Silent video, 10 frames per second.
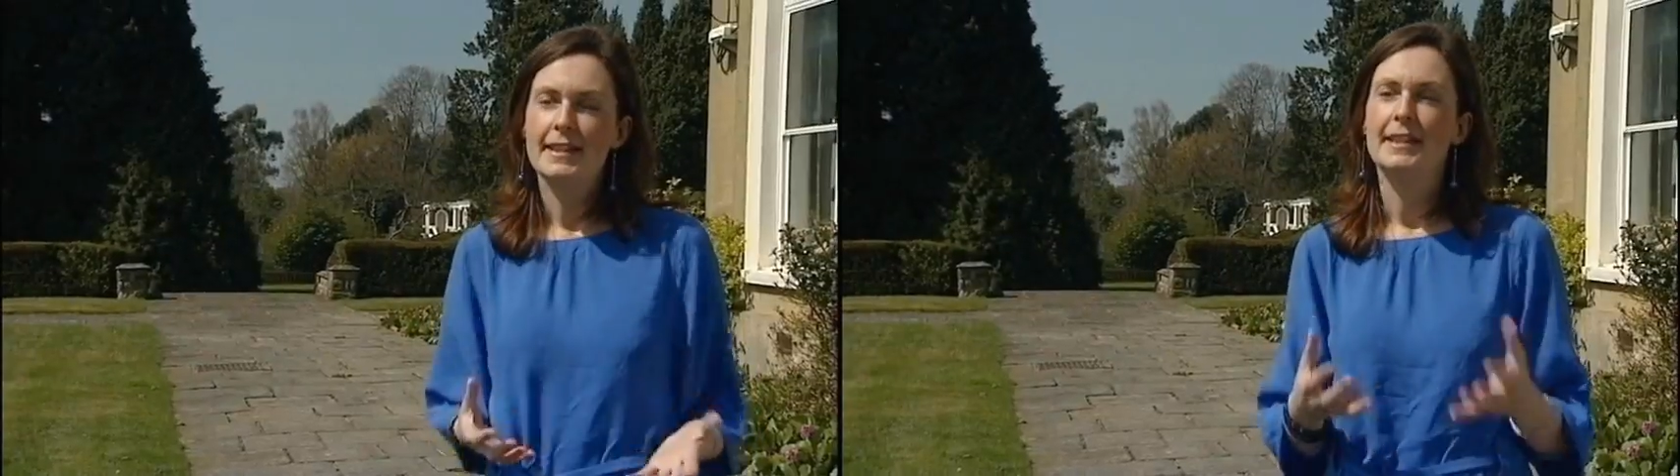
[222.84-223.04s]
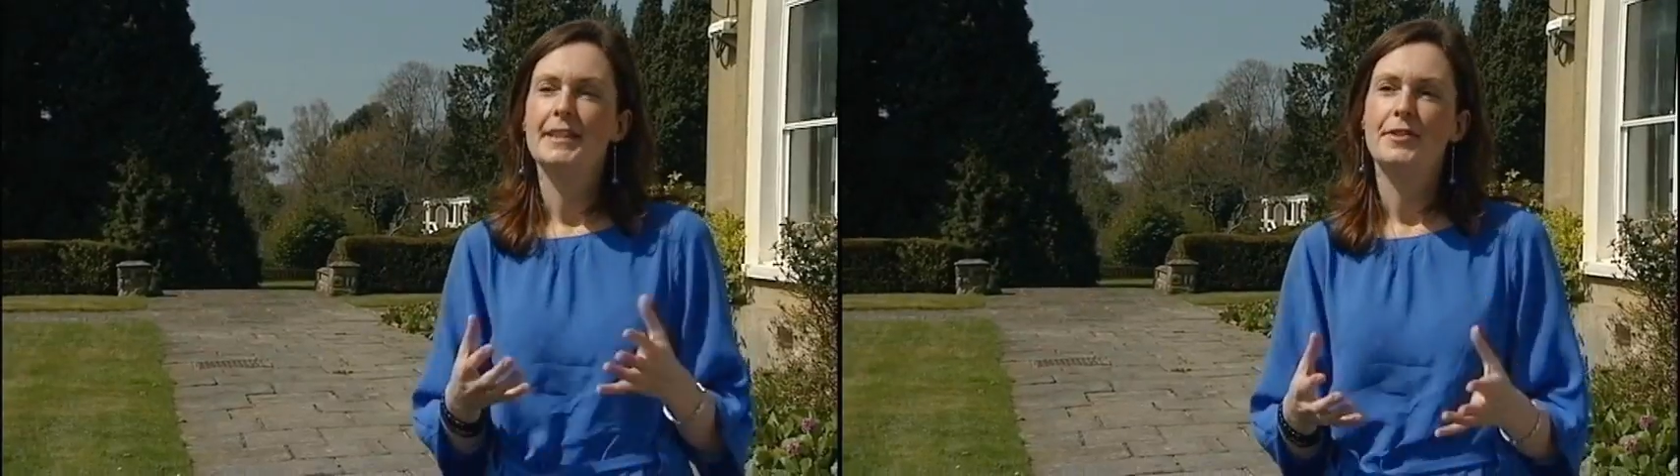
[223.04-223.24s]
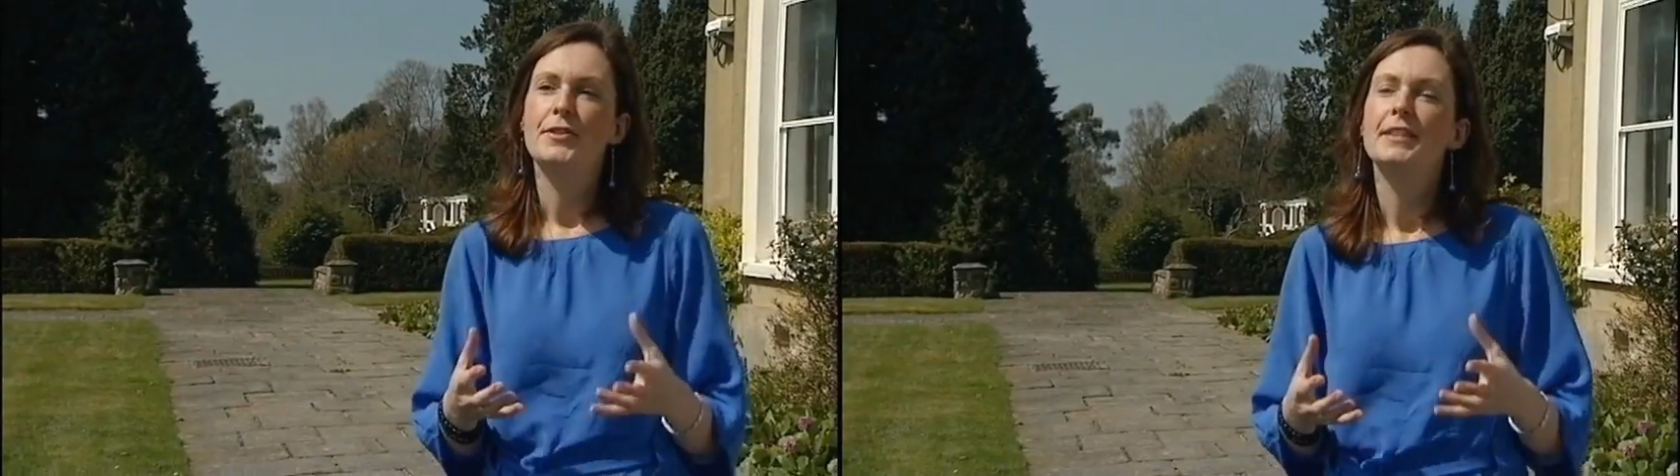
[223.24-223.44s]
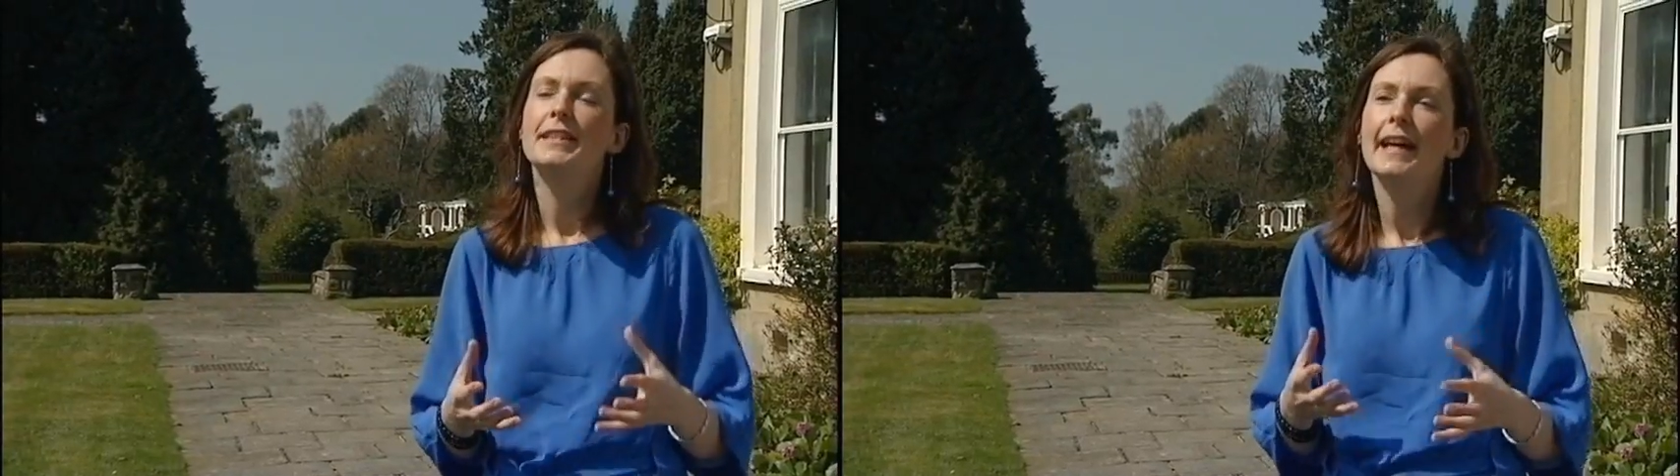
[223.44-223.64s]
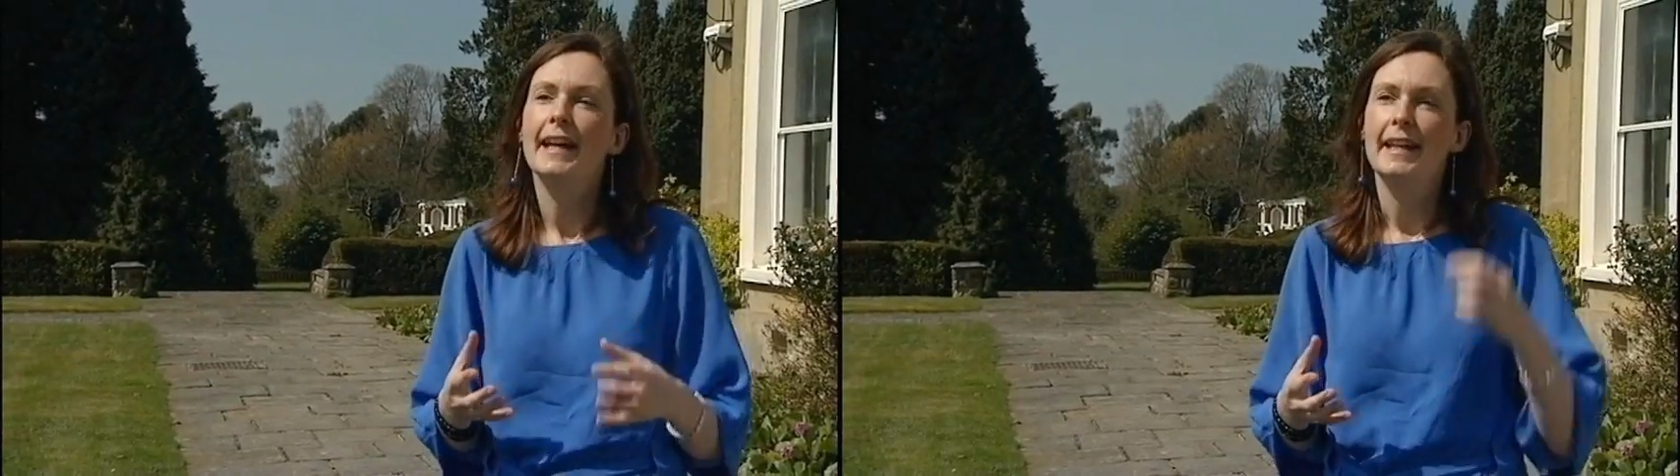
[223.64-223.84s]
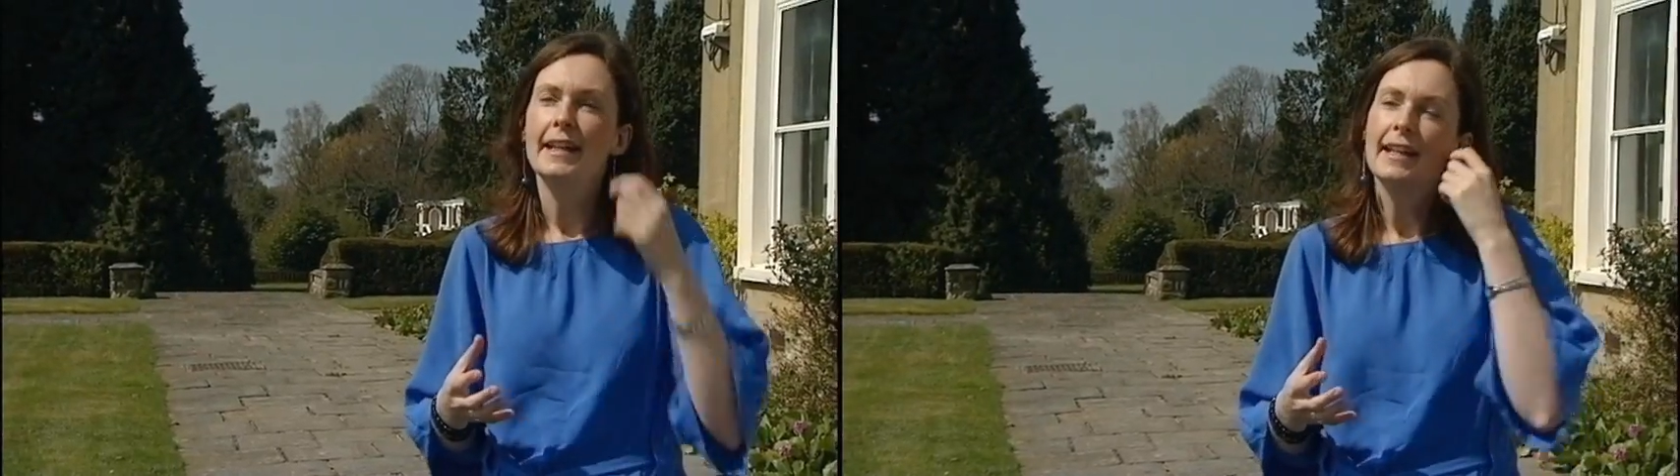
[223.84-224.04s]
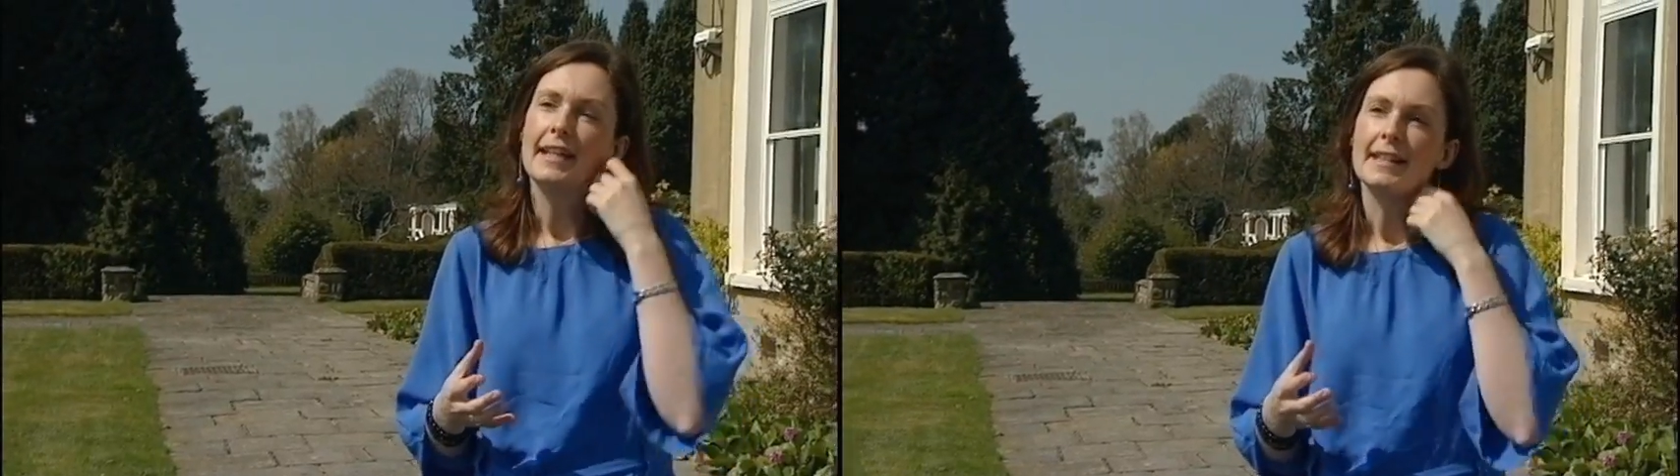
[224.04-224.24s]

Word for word: sun is viewed today